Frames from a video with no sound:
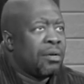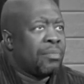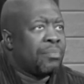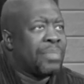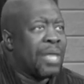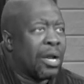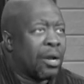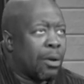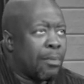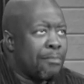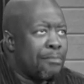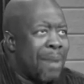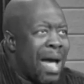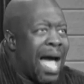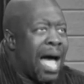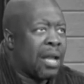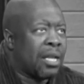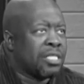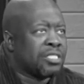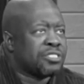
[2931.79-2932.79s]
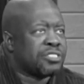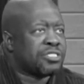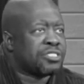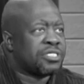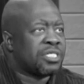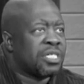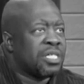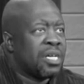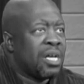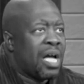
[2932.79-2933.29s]
that are
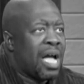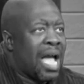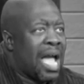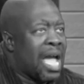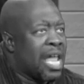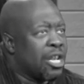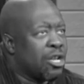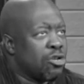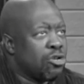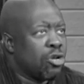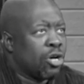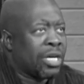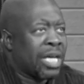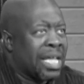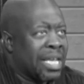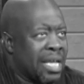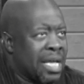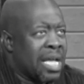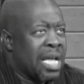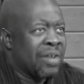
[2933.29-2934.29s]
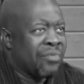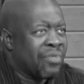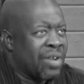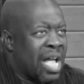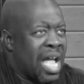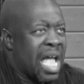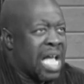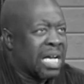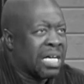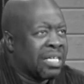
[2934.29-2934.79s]
balanced, and look at
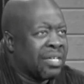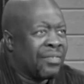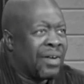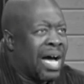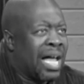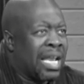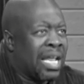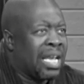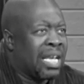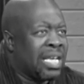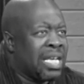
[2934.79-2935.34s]
every angle of our life.